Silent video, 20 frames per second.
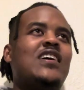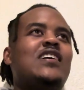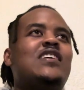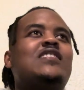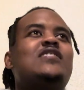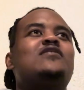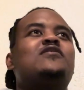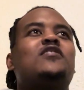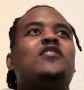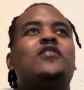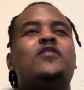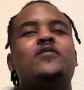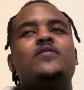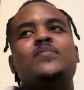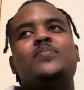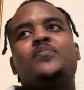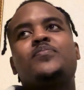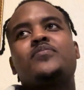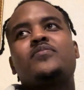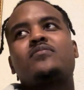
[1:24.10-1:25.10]
So,
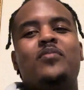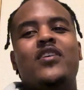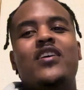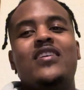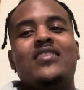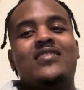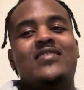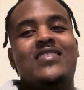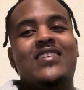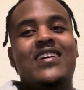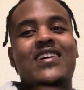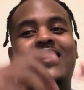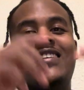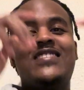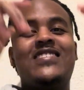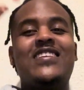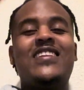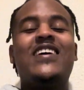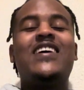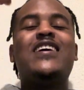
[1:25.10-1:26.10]
but
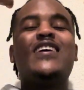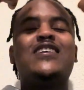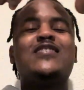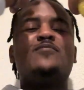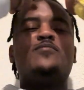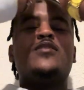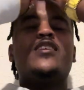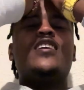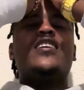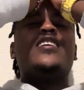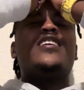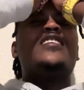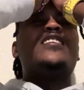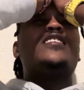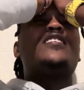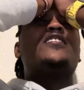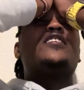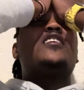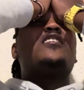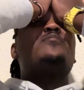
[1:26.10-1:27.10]
today has been a
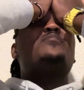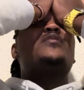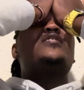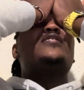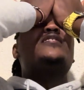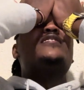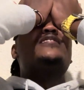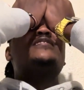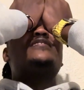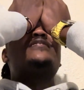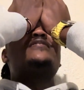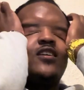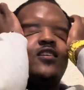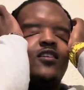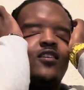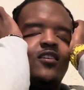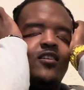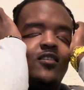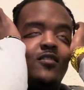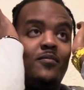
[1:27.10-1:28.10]
learning curve because,
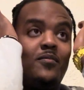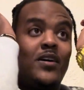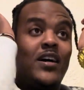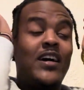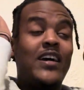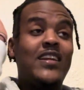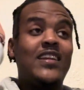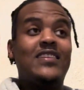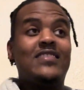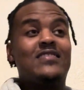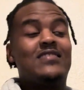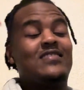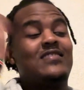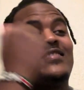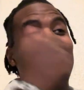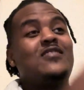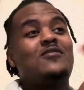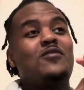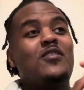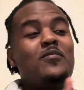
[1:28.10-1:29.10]
oh man,
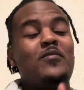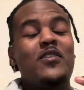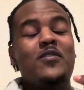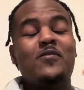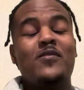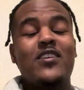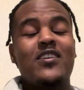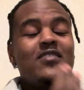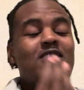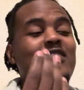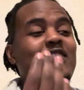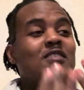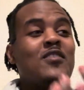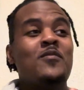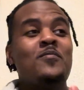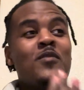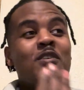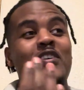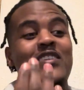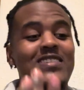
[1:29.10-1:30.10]
this is what I mean when the
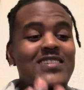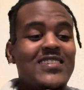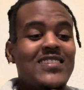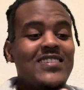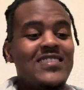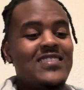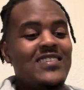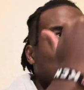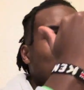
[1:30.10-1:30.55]
emotions.